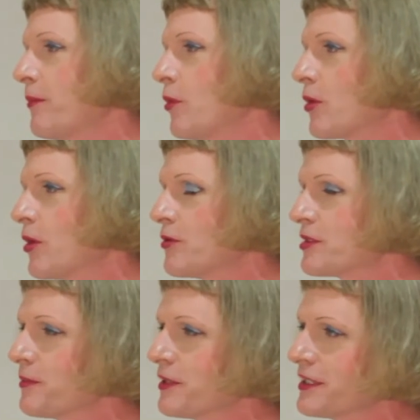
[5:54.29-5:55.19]
more
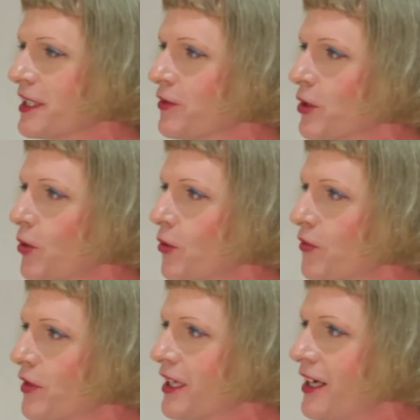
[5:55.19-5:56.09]
contemplative call
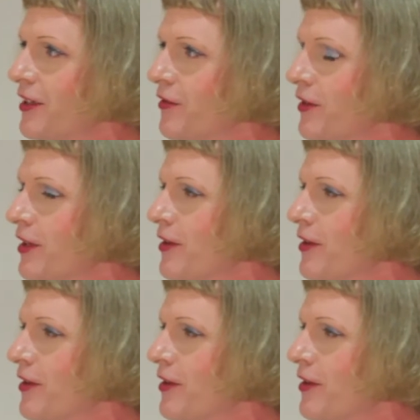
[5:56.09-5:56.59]
for kind of